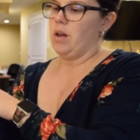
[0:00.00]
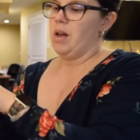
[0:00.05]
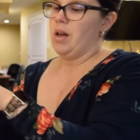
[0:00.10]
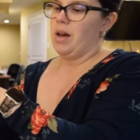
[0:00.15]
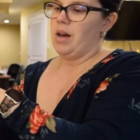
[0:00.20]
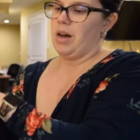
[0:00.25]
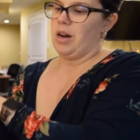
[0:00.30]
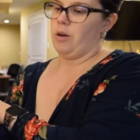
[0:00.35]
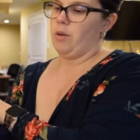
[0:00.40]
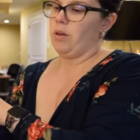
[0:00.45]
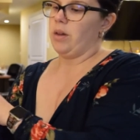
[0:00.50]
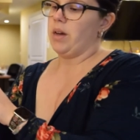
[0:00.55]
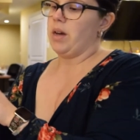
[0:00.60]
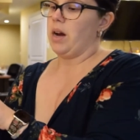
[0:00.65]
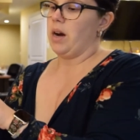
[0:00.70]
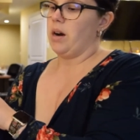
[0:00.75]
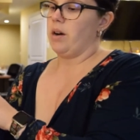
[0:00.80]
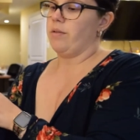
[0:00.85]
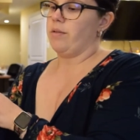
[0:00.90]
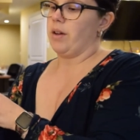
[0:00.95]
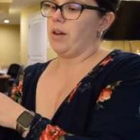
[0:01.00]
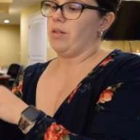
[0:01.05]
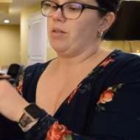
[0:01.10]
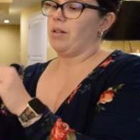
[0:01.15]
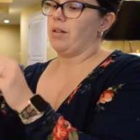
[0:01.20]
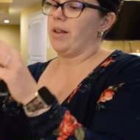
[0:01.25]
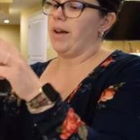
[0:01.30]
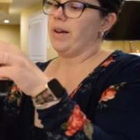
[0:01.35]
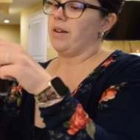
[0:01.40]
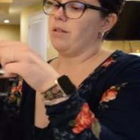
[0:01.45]
I don't really care if like the
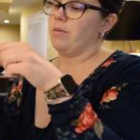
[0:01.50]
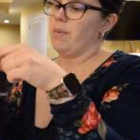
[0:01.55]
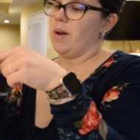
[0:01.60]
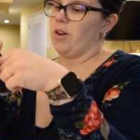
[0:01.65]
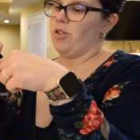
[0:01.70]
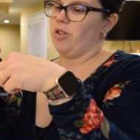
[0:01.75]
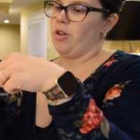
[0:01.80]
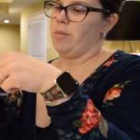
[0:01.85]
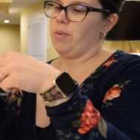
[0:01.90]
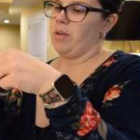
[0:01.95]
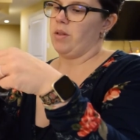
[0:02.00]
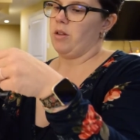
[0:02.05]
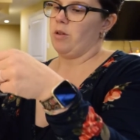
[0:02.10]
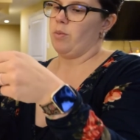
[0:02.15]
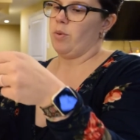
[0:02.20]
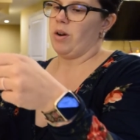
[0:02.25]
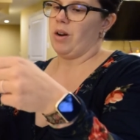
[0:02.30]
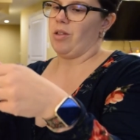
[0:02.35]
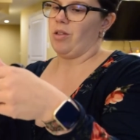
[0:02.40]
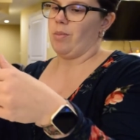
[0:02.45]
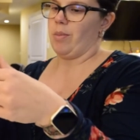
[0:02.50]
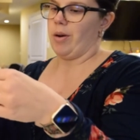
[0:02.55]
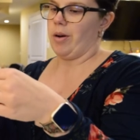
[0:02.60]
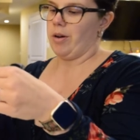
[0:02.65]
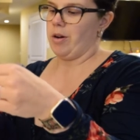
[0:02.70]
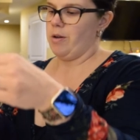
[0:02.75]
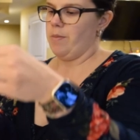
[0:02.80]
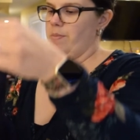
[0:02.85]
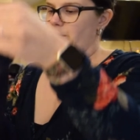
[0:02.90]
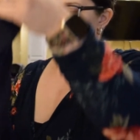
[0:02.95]
legs match up at this point at the
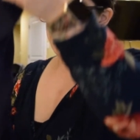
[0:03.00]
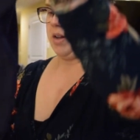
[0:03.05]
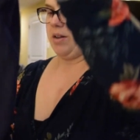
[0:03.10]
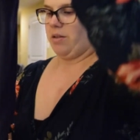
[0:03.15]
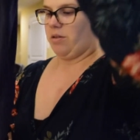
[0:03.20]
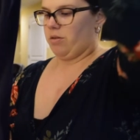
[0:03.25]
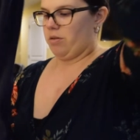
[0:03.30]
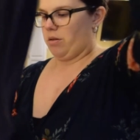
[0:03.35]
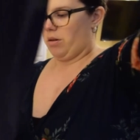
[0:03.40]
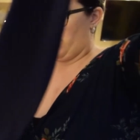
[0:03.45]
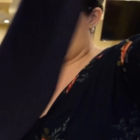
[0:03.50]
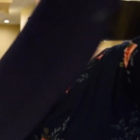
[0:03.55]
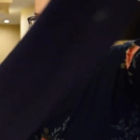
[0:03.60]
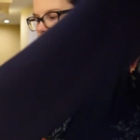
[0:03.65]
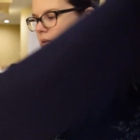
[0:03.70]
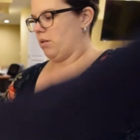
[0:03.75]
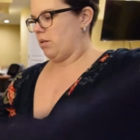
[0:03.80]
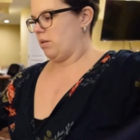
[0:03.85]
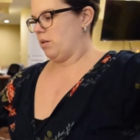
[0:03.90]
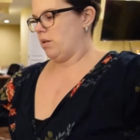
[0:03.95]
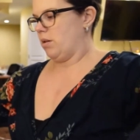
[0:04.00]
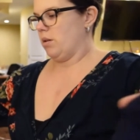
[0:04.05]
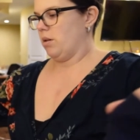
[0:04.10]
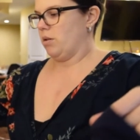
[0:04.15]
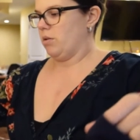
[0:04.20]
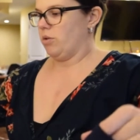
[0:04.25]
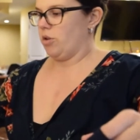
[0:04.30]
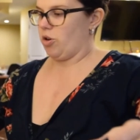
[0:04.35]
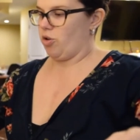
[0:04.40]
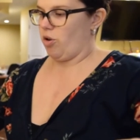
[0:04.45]
bottom. It's the
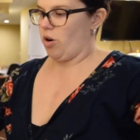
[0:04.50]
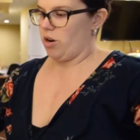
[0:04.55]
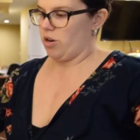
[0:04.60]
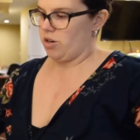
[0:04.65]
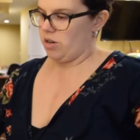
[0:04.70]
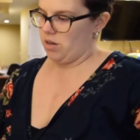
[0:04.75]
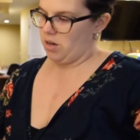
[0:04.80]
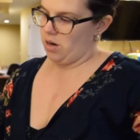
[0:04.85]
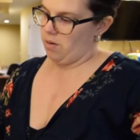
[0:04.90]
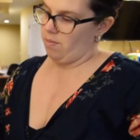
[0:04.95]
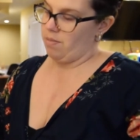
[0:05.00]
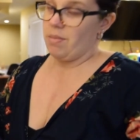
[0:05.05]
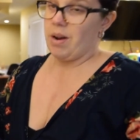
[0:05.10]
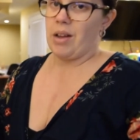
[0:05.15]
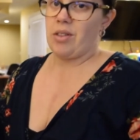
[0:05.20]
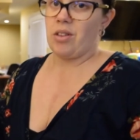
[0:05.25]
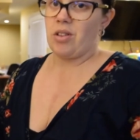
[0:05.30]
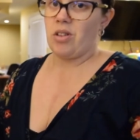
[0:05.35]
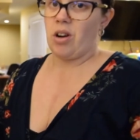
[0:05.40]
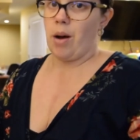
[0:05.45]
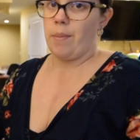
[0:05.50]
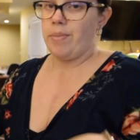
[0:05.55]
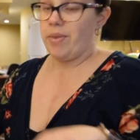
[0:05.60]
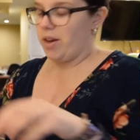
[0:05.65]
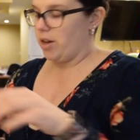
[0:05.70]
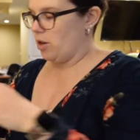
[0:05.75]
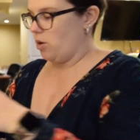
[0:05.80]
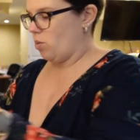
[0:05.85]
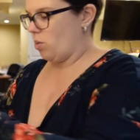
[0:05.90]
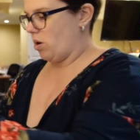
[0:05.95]
crotch seam at the top
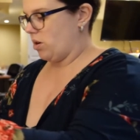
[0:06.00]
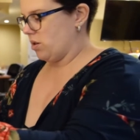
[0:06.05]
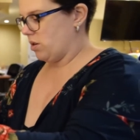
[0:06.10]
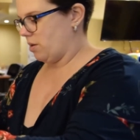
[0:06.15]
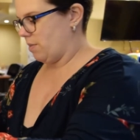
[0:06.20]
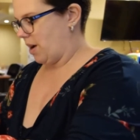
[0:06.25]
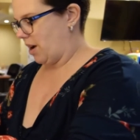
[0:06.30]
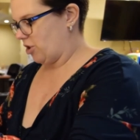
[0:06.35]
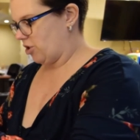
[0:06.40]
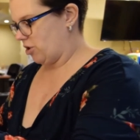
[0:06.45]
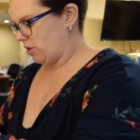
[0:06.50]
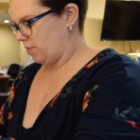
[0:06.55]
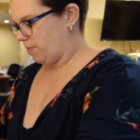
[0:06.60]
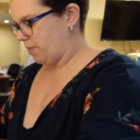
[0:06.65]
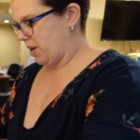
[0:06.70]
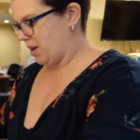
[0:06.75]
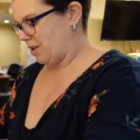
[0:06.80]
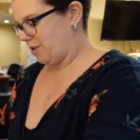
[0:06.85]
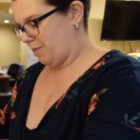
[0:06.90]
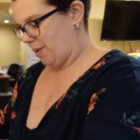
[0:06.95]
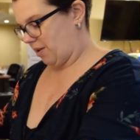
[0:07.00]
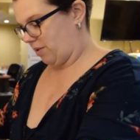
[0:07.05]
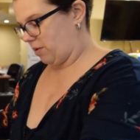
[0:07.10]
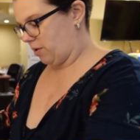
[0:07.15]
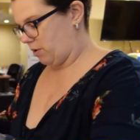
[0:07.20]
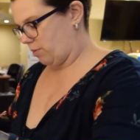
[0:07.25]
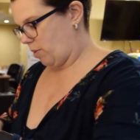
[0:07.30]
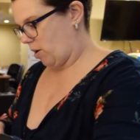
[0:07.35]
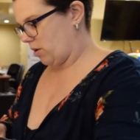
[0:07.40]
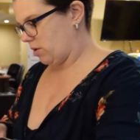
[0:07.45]
that you want to match it as best
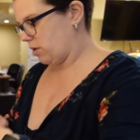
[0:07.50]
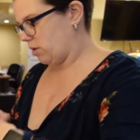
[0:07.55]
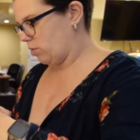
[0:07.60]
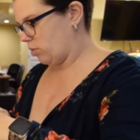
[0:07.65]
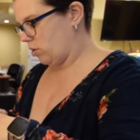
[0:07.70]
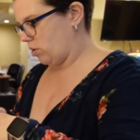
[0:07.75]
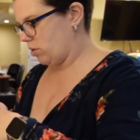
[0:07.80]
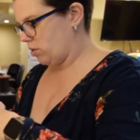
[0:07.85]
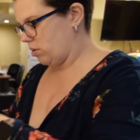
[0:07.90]
as possible.